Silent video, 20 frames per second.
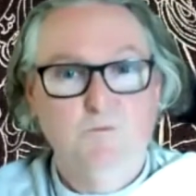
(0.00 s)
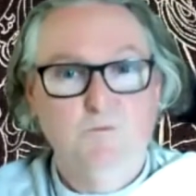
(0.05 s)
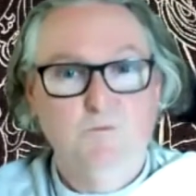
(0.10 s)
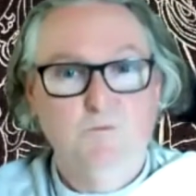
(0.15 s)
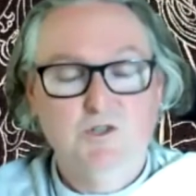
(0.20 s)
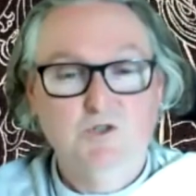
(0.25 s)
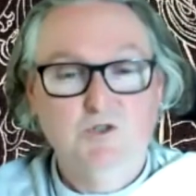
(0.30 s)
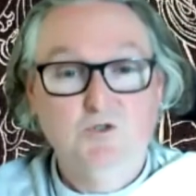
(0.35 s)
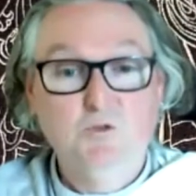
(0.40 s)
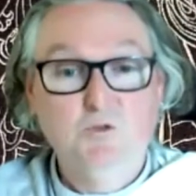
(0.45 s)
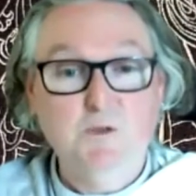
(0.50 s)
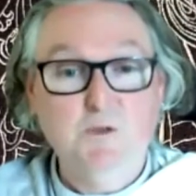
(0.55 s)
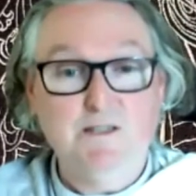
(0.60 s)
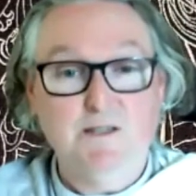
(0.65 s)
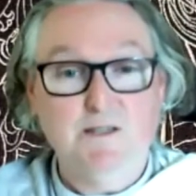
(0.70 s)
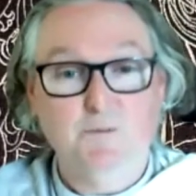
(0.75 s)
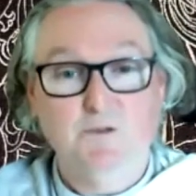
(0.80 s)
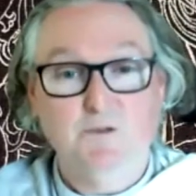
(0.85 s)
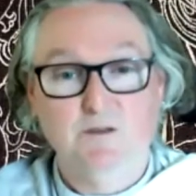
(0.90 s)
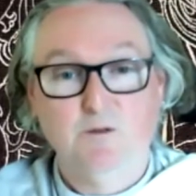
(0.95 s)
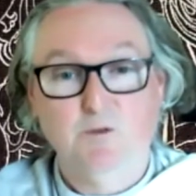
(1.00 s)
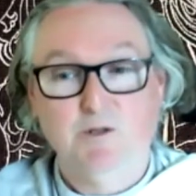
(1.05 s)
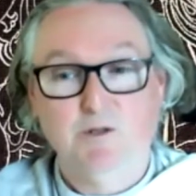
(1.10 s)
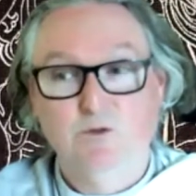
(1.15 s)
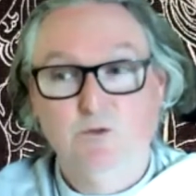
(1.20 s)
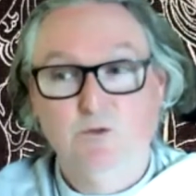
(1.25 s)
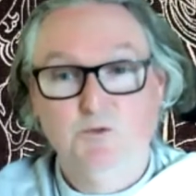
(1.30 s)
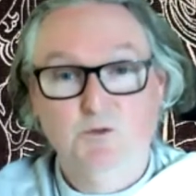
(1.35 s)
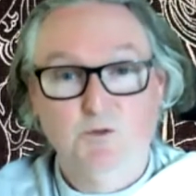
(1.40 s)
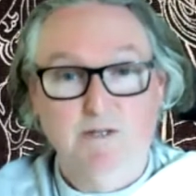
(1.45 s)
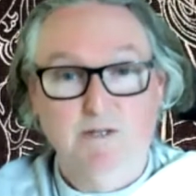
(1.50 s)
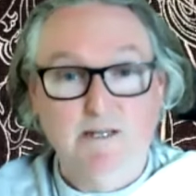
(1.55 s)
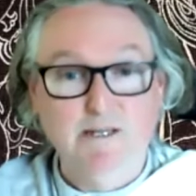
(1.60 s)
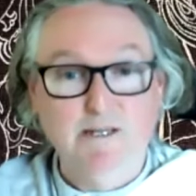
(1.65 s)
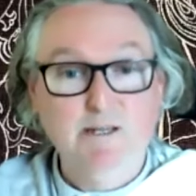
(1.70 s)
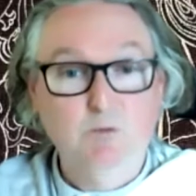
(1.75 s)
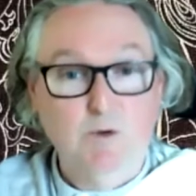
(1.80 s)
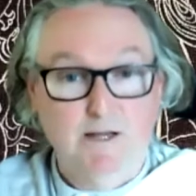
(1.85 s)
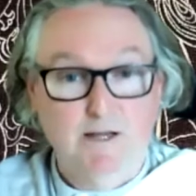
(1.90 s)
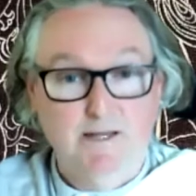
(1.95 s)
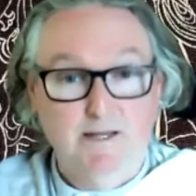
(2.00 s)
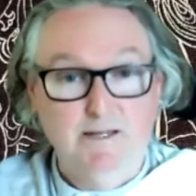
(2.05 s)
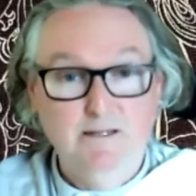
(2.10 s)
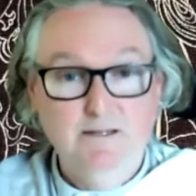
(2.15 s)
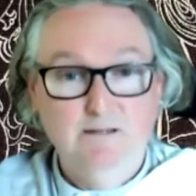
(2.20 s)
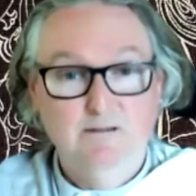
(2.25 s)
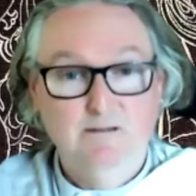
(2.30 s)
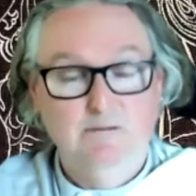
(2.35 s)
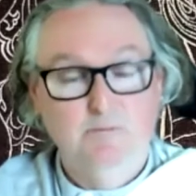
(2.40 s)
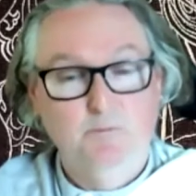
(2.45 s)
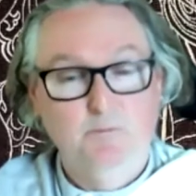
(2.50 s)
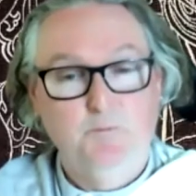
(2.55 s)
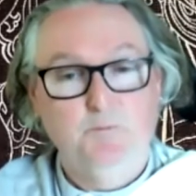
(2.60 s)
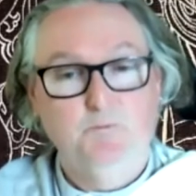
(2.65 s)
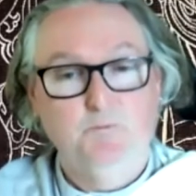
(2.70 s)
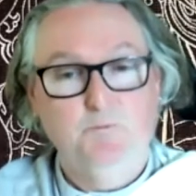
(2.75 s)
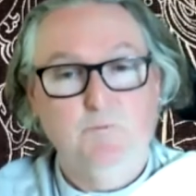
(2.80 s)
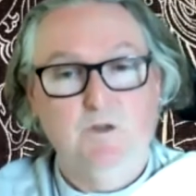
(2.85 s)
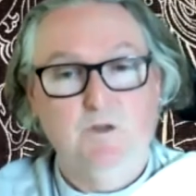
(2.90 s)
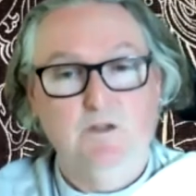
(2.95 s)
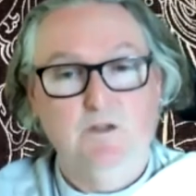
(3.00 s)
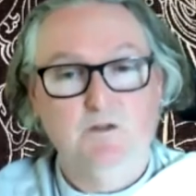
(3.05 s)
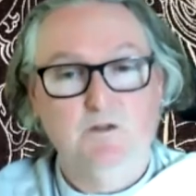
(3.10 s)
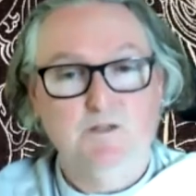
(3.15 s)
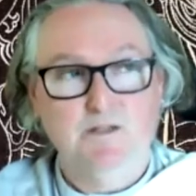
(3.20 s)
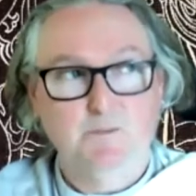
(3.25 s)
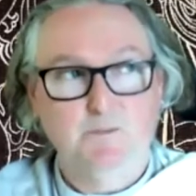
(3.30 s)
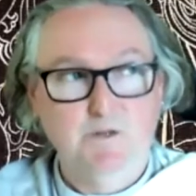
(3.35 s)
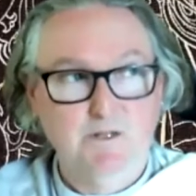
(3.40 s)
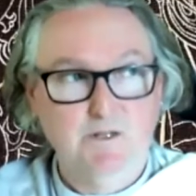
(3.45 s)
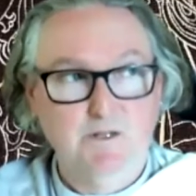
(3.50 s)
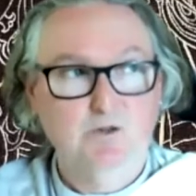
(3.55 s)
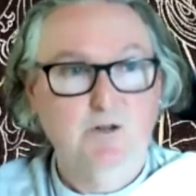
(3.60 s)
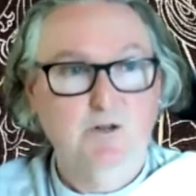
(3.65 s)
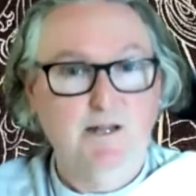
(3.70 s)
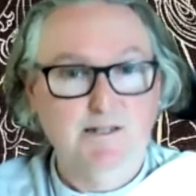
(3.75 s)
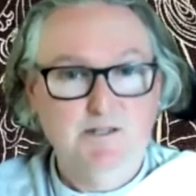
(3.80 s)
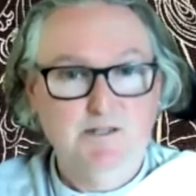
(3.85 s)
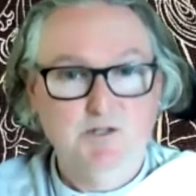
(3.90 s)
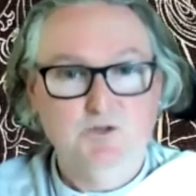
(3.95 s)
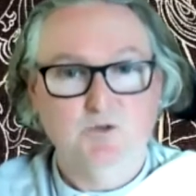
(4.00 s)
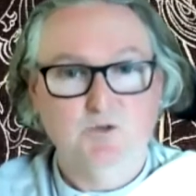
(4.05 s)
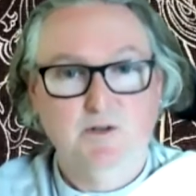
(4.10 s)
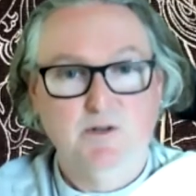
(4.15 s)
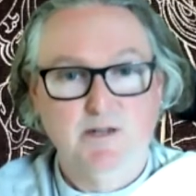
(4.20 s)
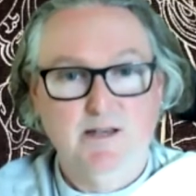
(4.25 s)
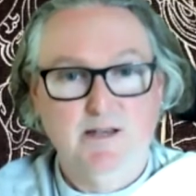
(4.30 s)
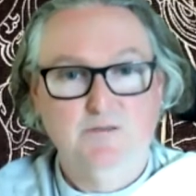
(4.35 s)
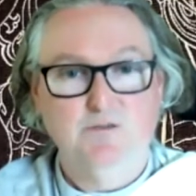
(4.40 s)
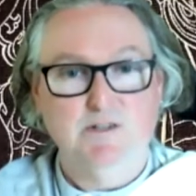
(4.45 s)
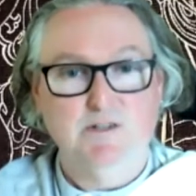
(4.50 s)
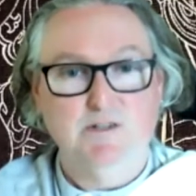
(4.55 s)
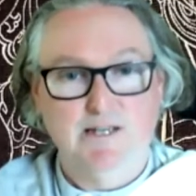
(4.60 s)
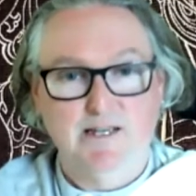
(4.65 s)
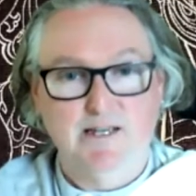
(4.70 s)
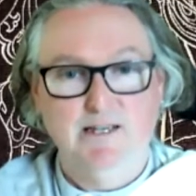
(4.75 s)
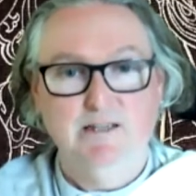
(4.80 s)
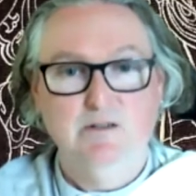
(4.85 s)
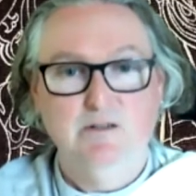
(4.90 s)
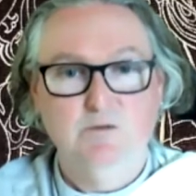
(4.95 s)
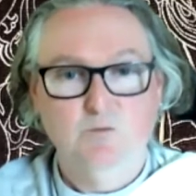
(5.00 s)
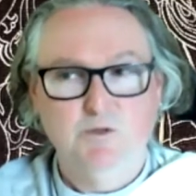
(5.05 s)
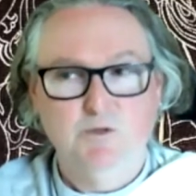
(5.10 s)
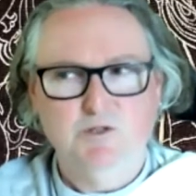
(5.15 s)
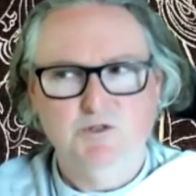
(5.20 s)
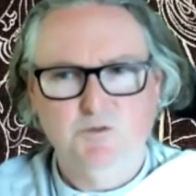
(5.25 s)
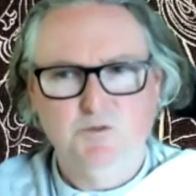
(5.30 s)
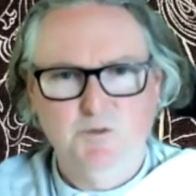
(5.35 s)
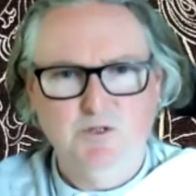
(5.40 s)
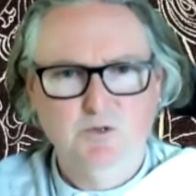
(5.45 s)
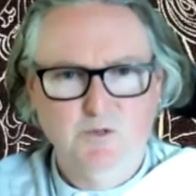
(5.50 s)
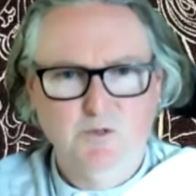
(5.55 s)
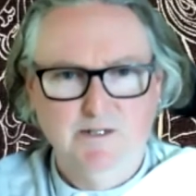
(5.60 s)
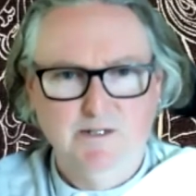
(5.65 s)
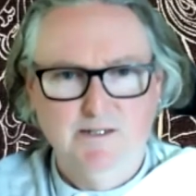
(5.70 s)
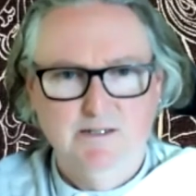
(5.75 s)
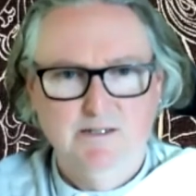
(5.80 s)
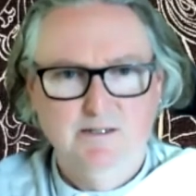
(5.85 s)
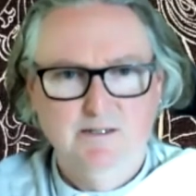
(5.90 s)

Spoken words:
should be something that we all do anyway. Something that creates joy every day we should be doing.